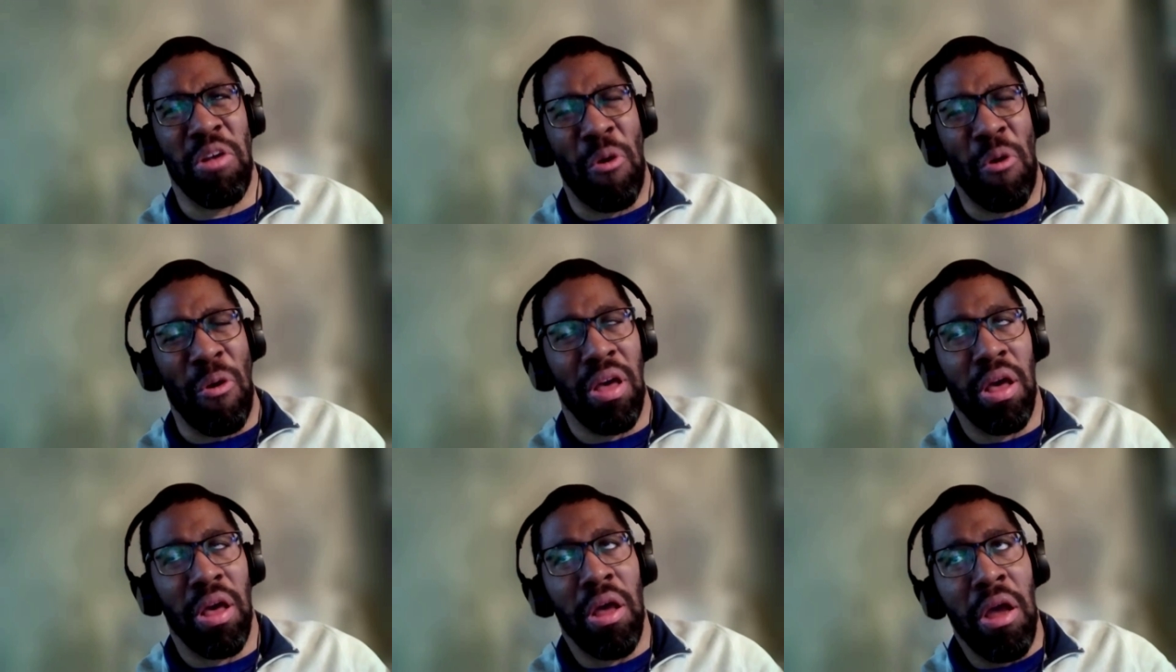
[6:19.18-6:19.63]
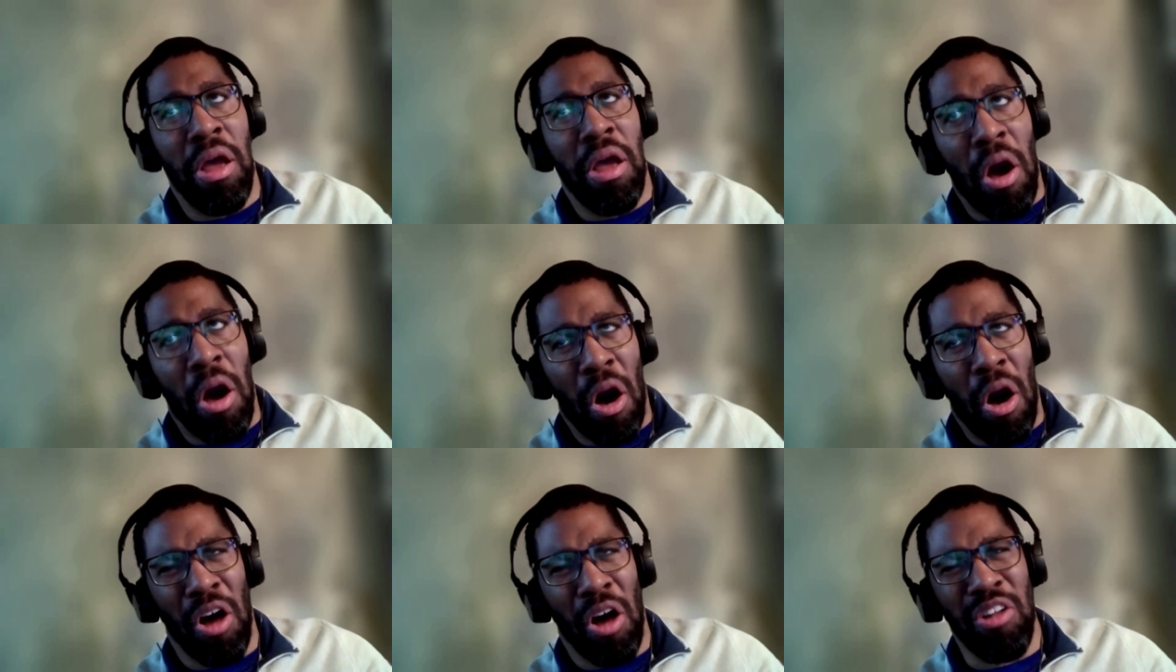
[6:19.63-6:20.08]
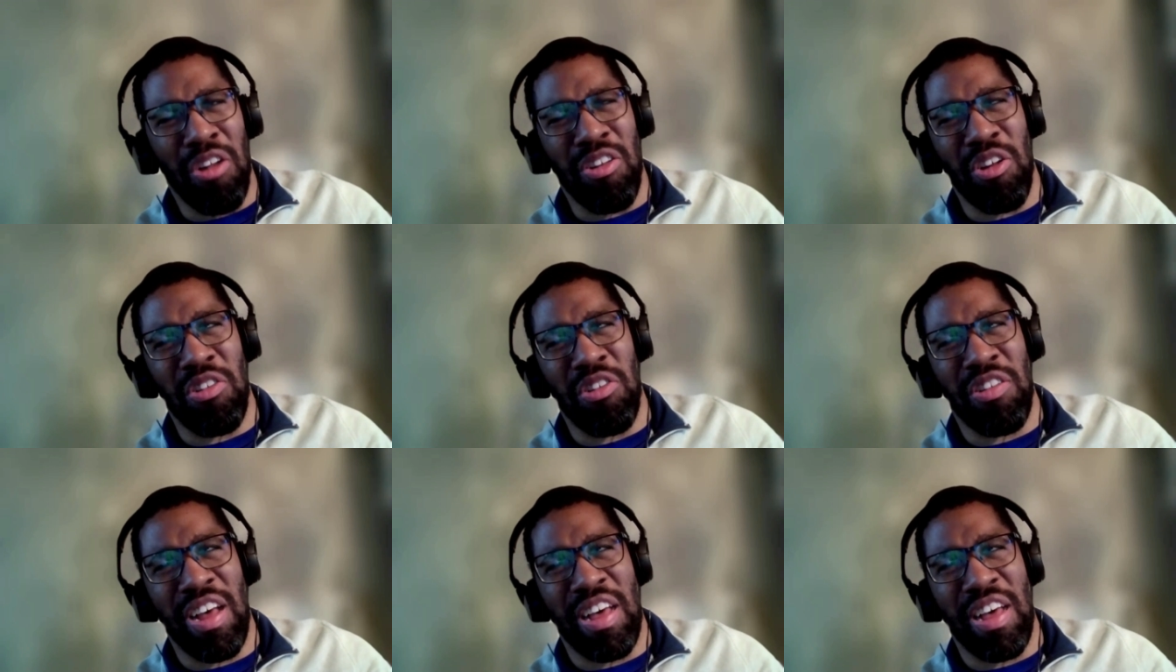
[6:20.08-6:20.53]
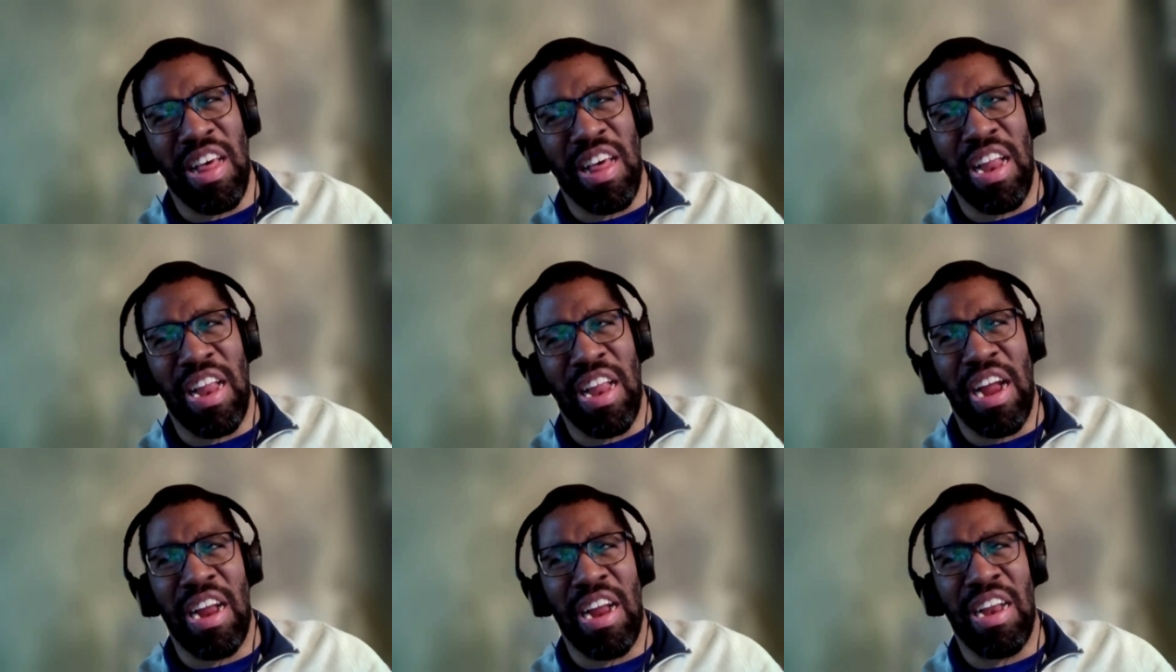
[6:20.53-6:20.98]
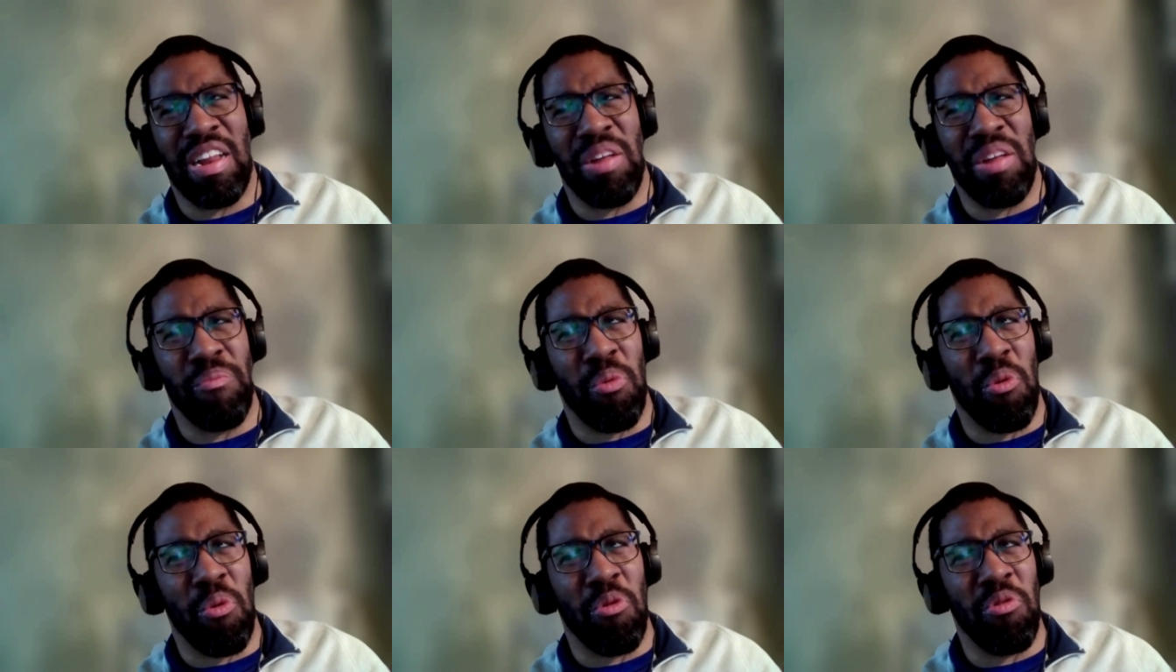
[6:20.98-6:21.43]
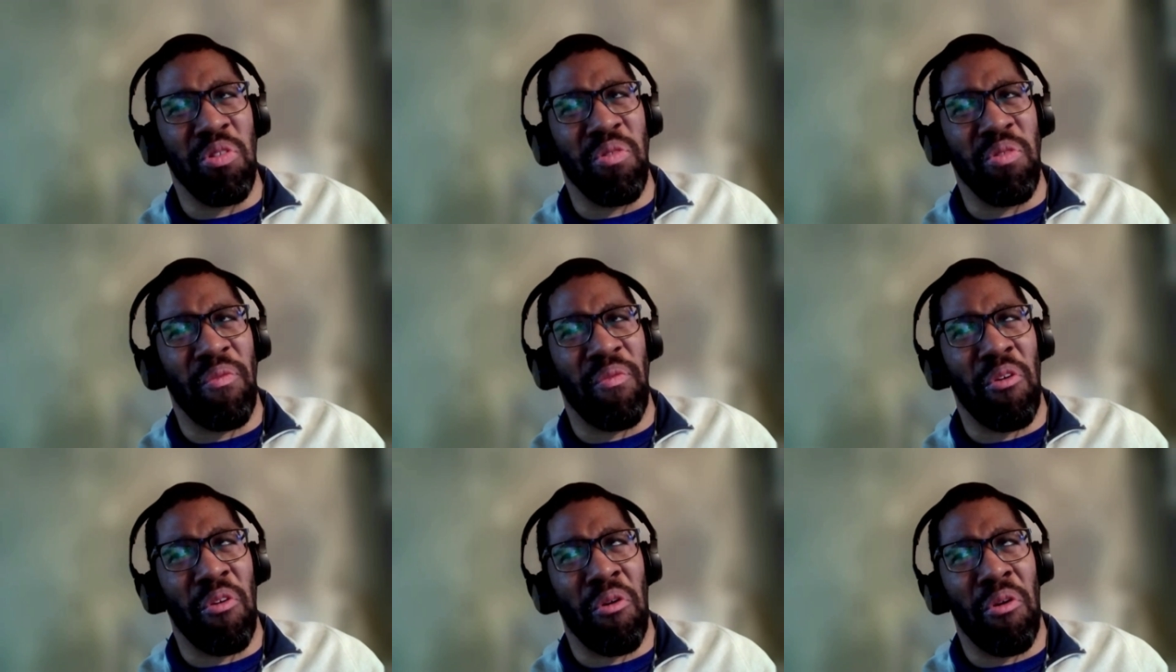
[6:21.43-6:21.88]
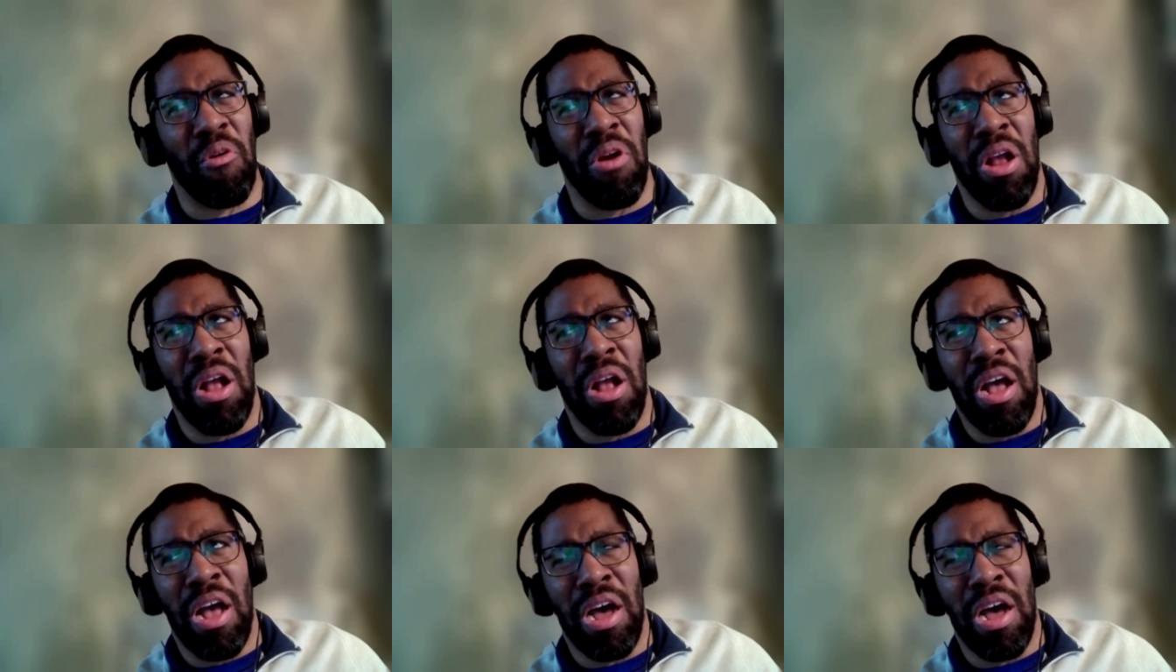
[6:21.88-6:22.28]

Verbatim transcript: And you also said that it's important for